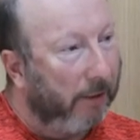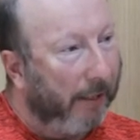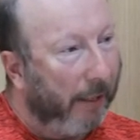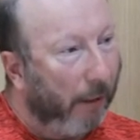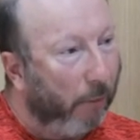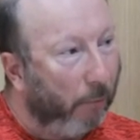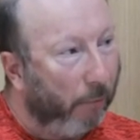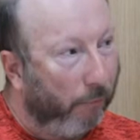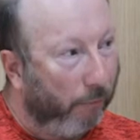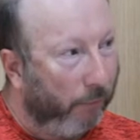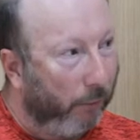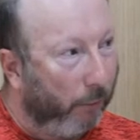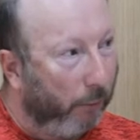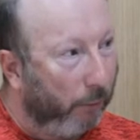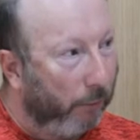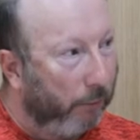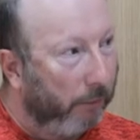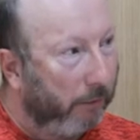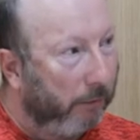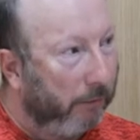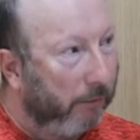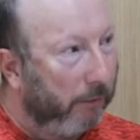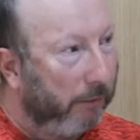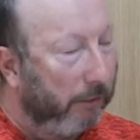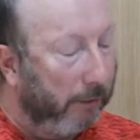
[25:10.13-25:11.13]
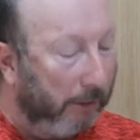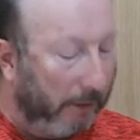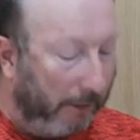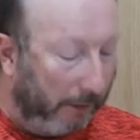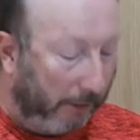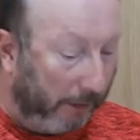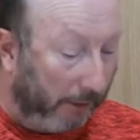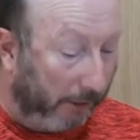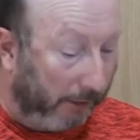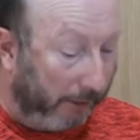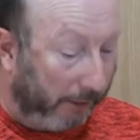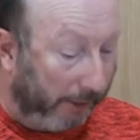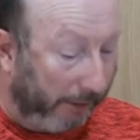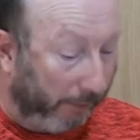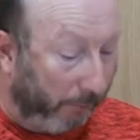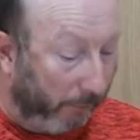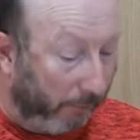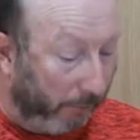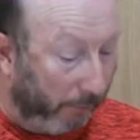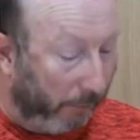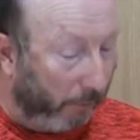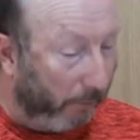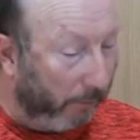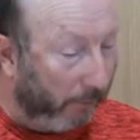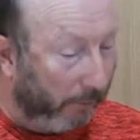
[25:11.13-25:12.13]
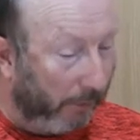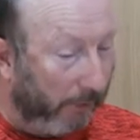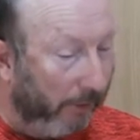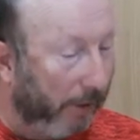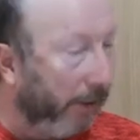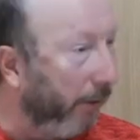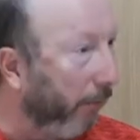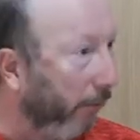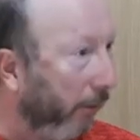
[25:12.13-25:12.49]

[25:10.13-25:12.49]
helpful. I say, and